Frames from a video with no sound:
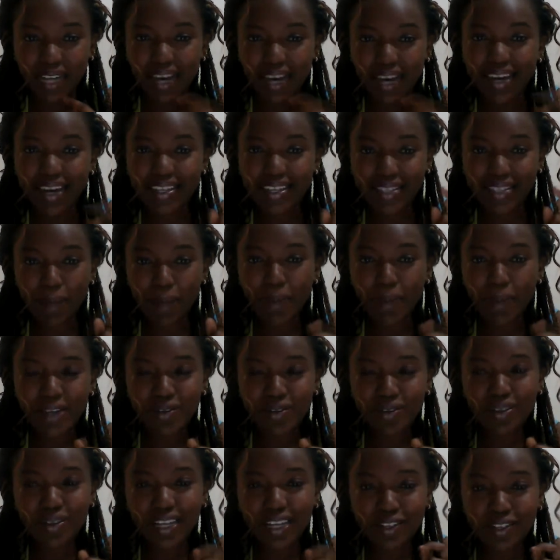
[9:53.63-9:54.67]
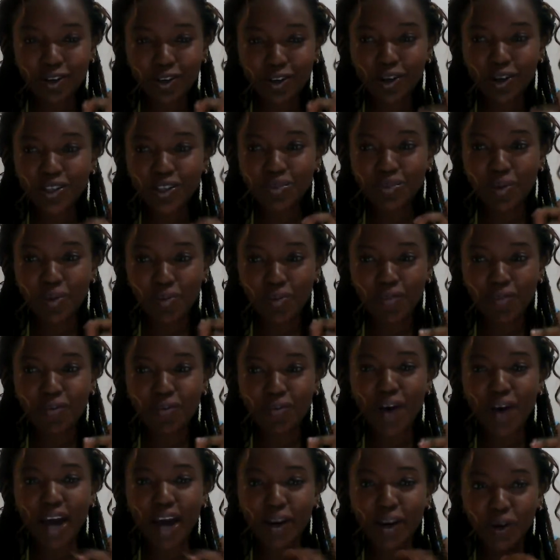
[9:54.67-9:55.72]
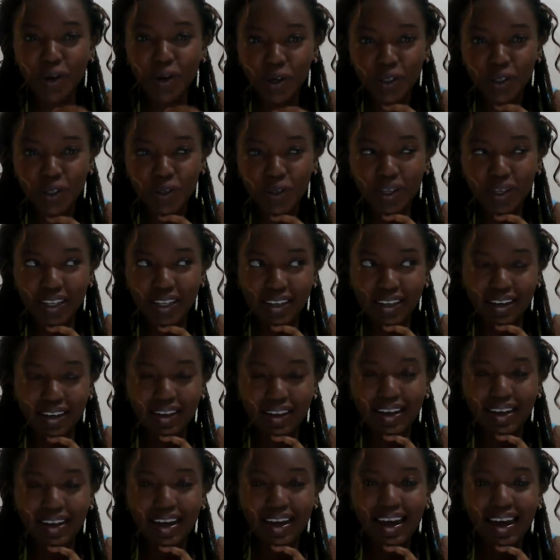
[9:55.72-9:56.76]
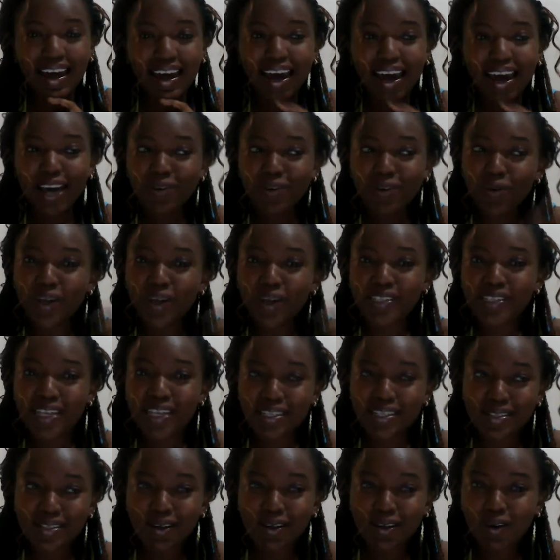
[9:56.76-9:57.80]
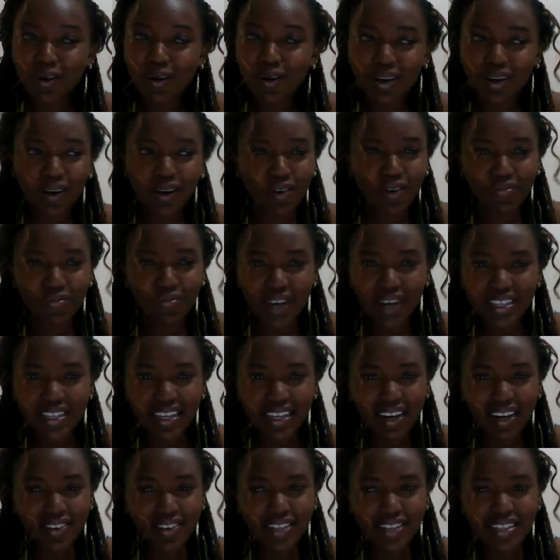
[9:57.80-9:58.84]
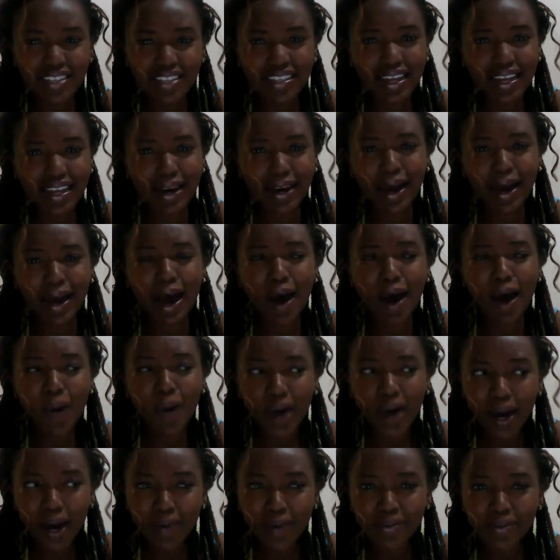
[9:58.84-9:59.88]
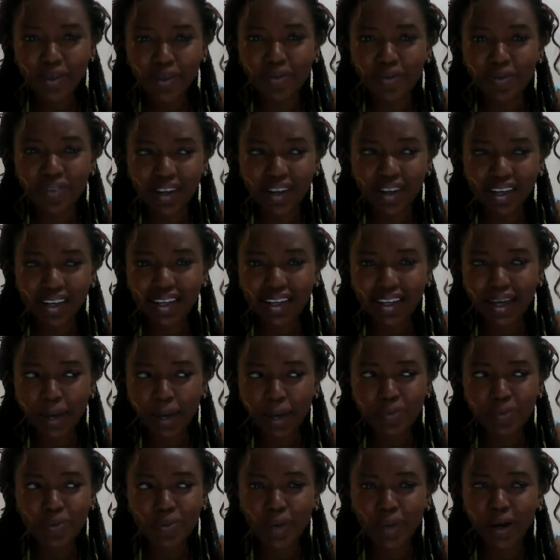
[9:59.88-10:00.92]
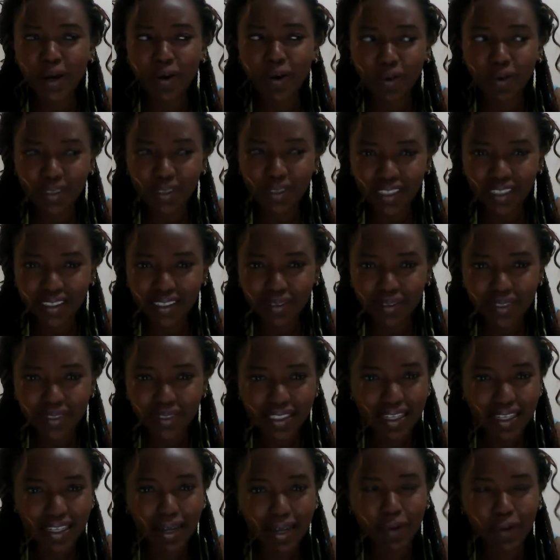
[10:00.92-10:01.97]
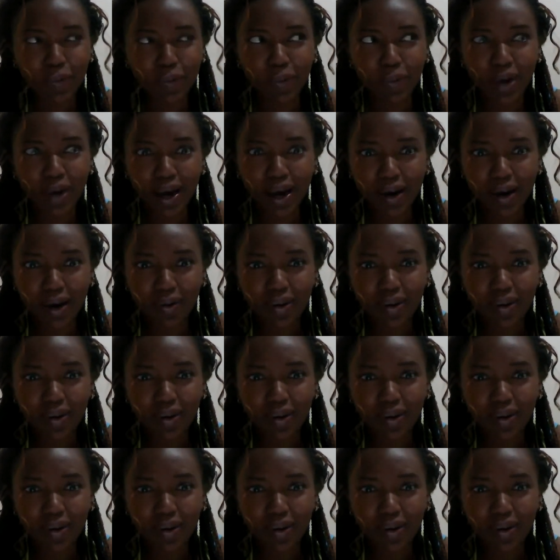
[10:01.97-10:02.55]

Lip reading: He's the person that called me before I logged on here. And we were just conversing, and I was just like, how comes you've really kept my contact? I'm just like, wow,